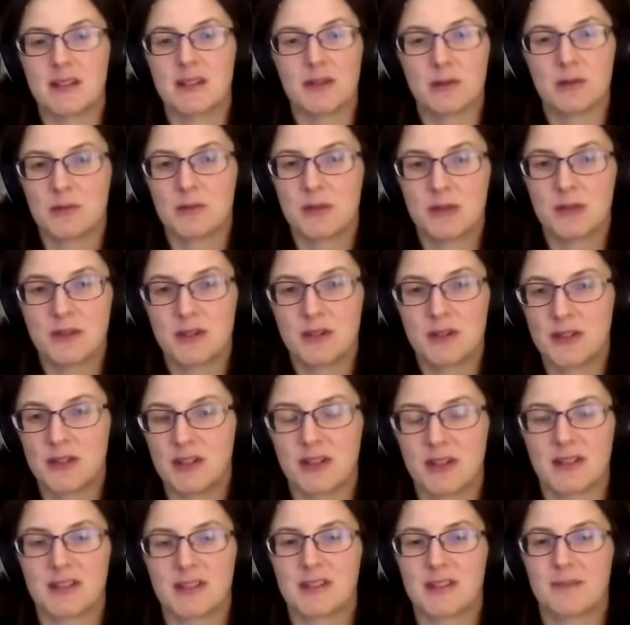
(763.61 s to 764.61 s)
you'll
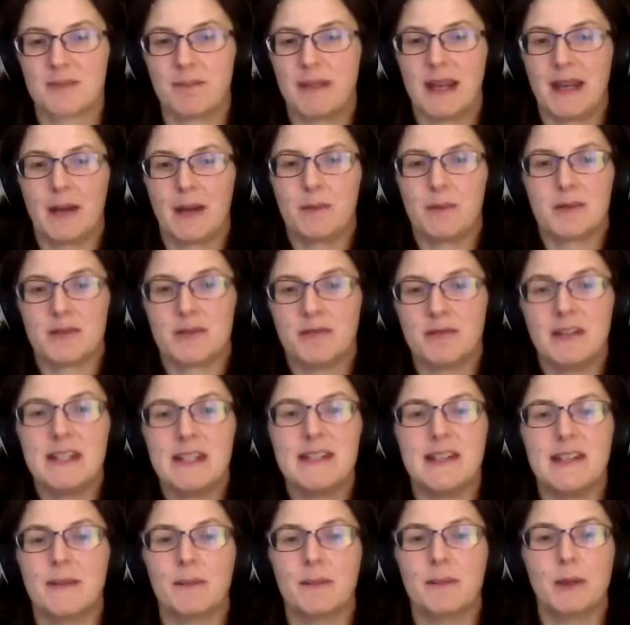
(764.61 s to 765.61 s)
just be able to
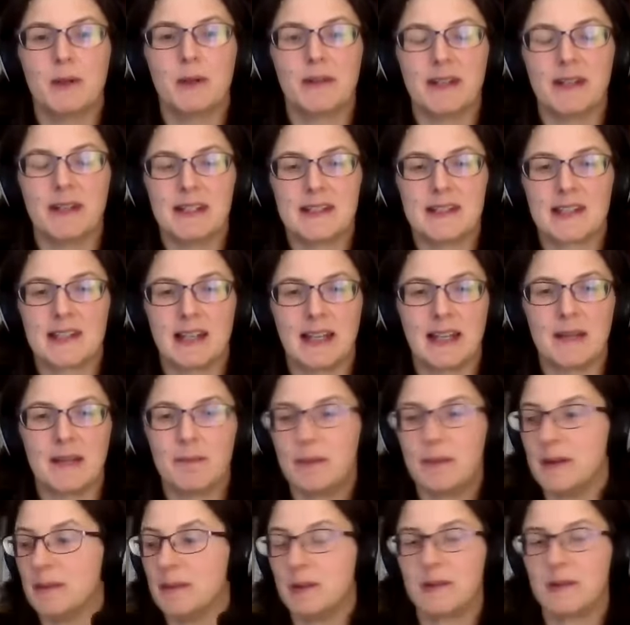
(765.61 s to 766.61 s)
read it more easily and
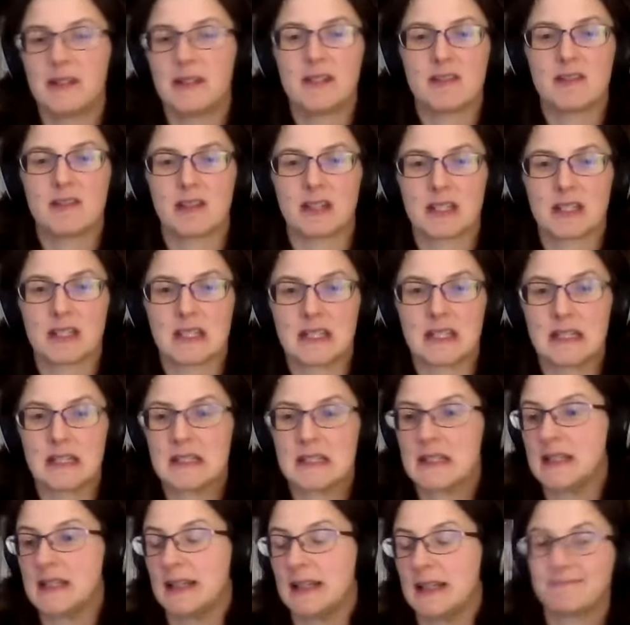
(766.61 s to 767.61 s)
be more interested.
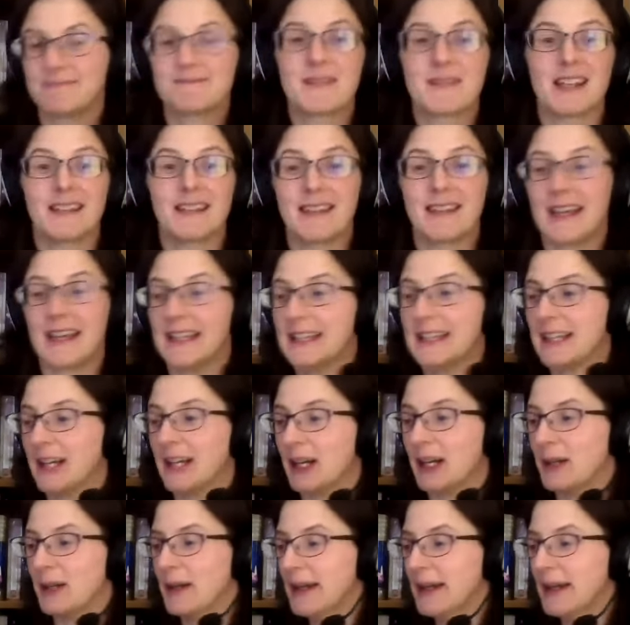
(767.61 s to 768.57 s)
So there you go.